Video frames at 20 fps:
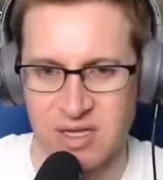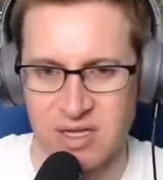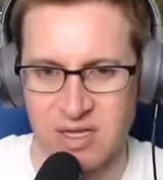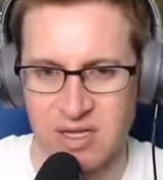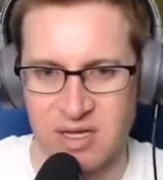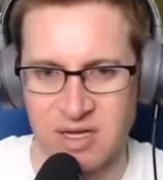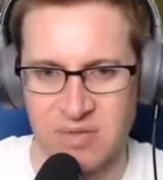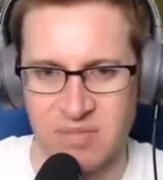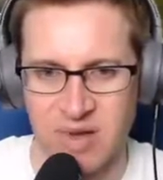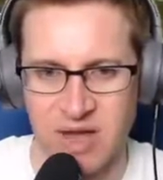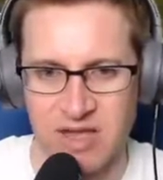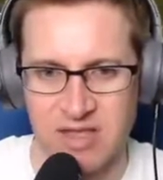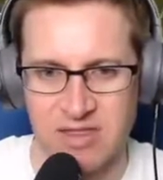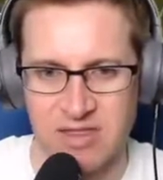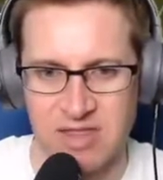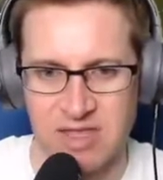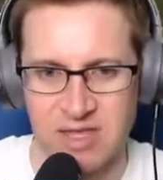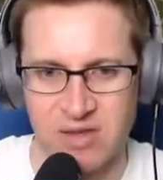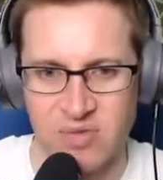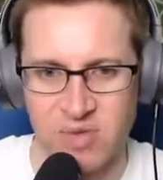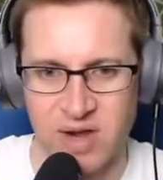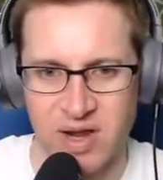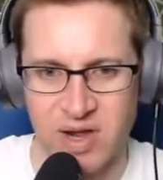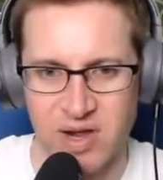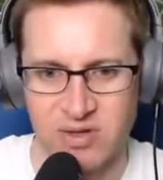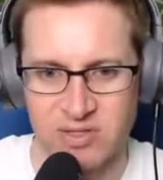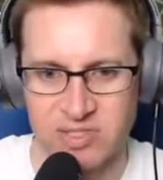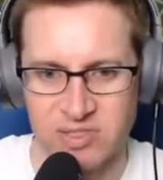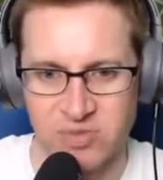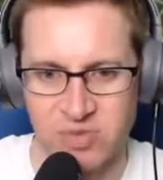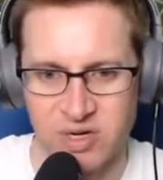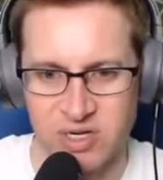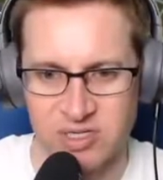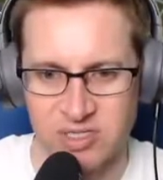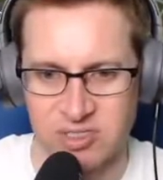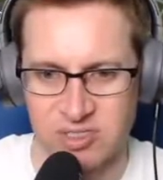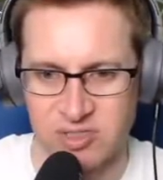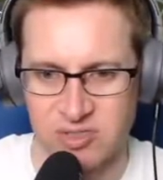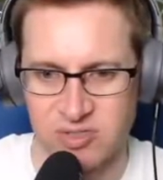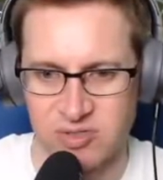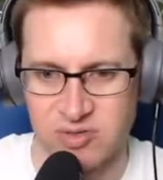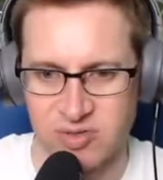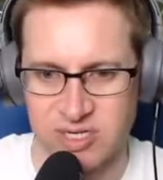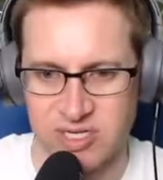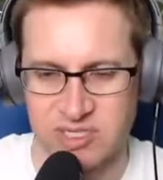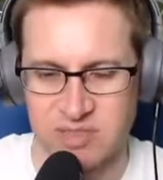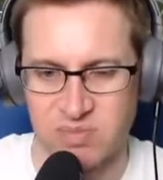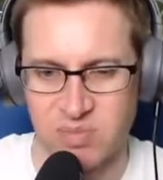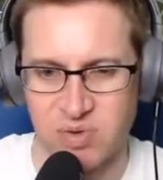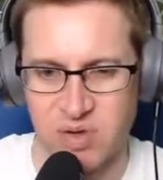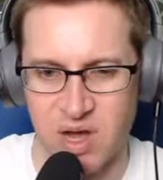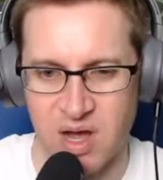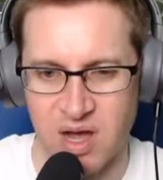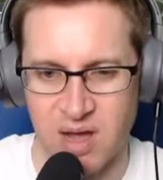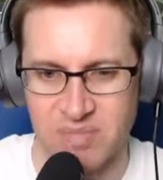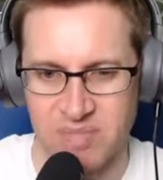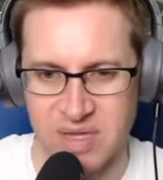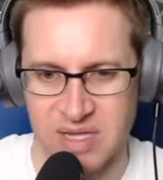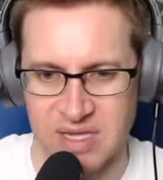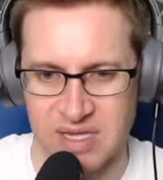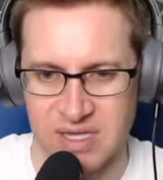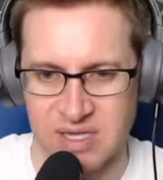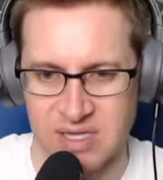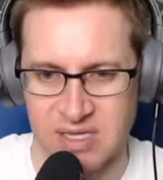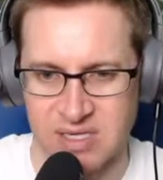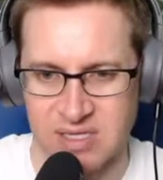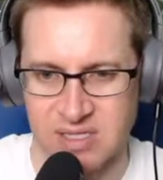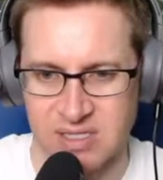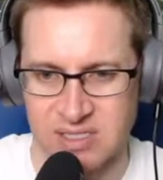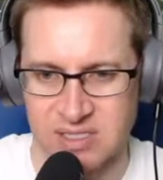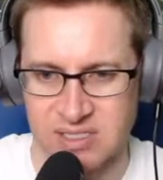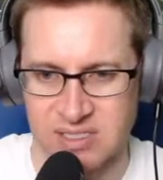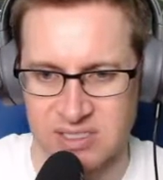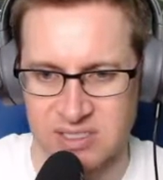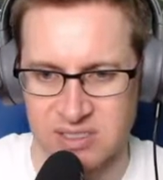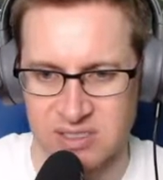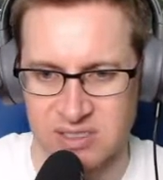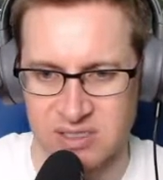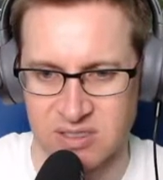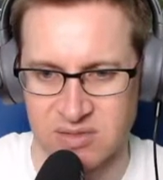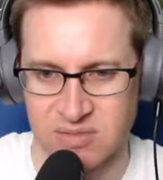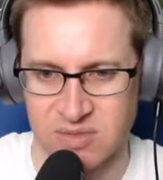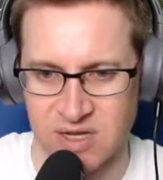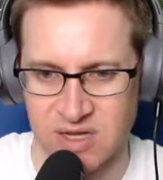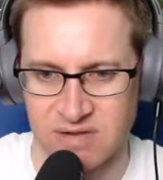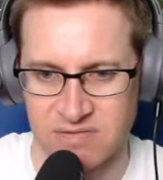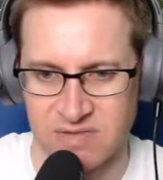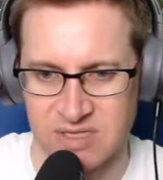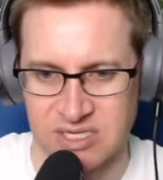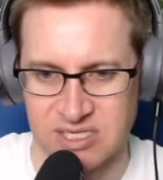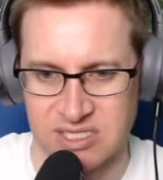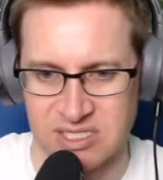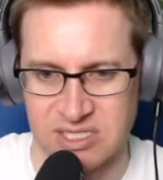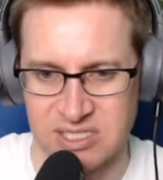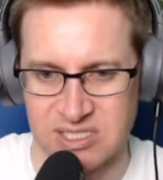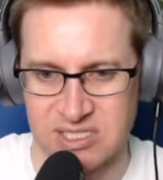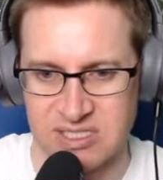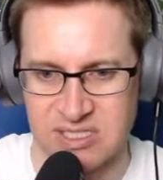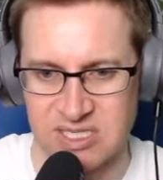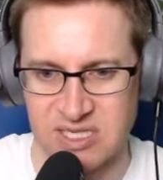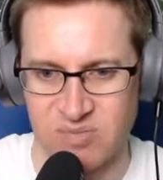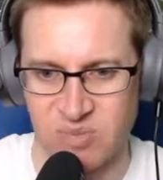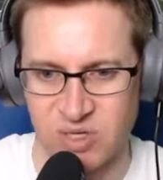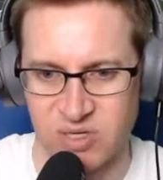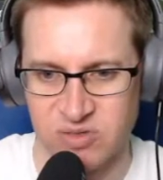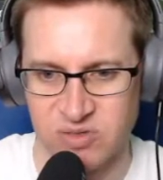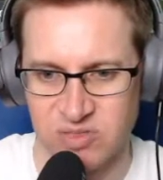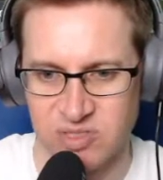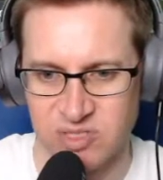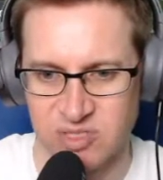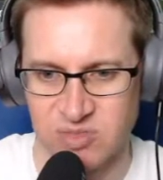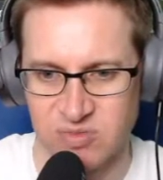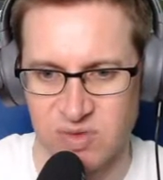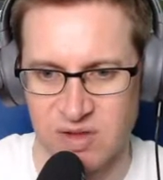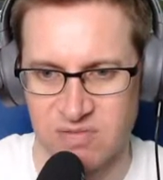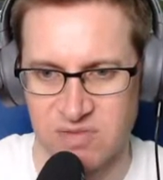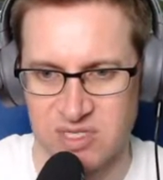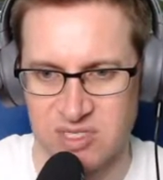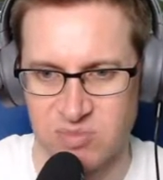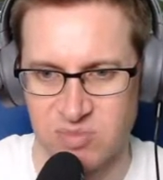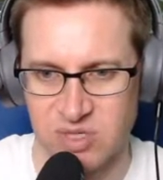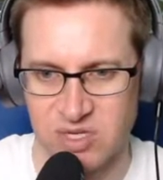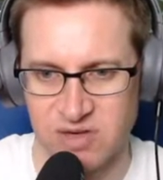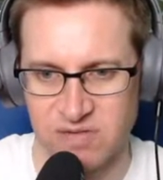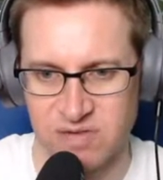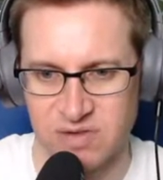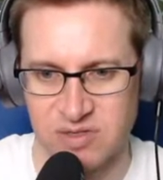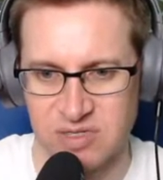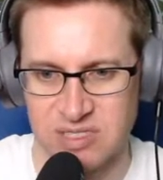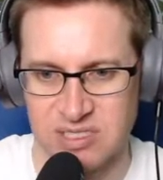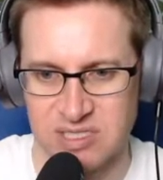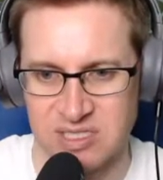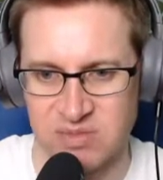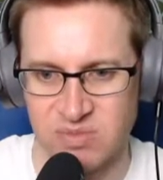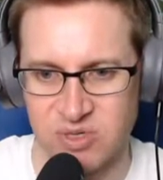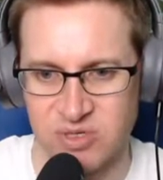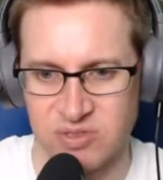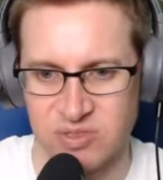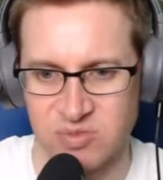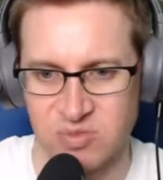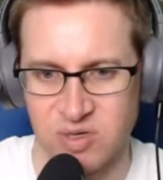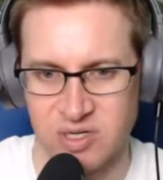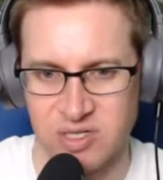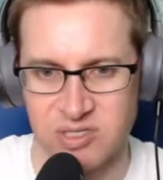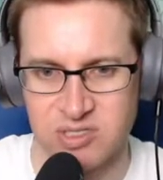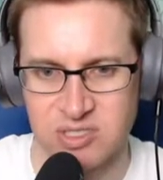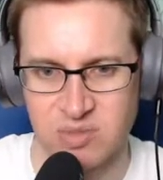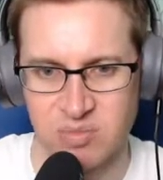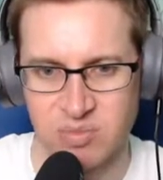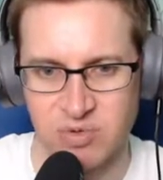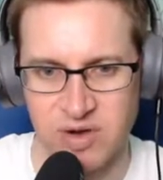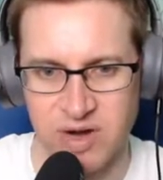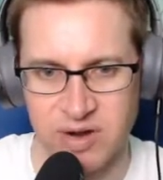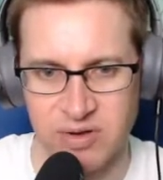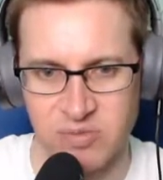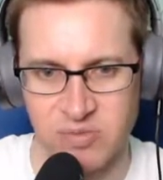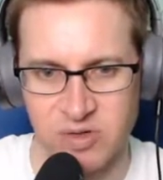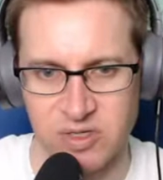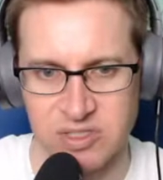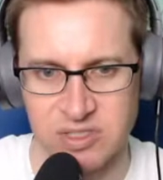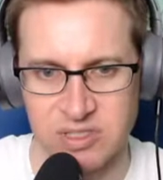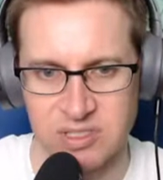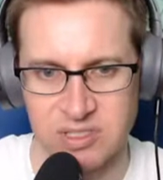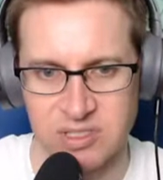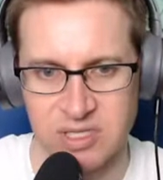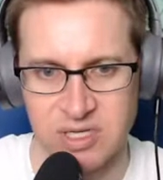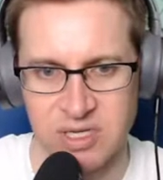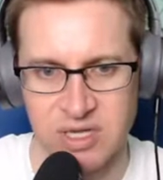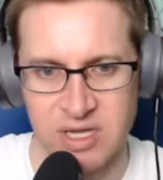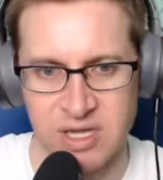I think what I also want to do is pop in some of these gazebos. We have these beautiful gazebos. We're going the brown ones.